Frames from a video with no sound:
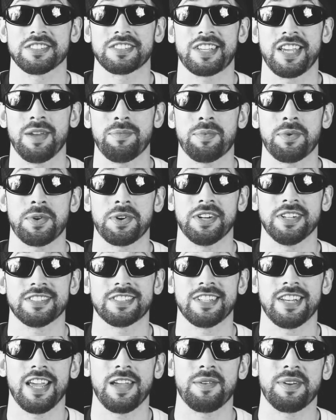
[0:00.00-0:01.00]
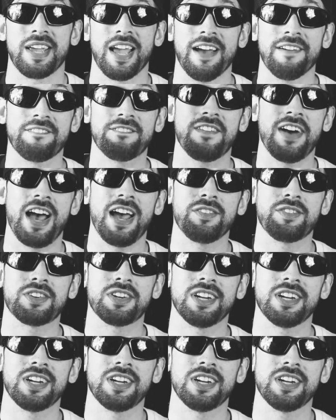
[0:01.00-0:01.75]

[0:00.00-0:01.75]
skateboarder, and today we got 5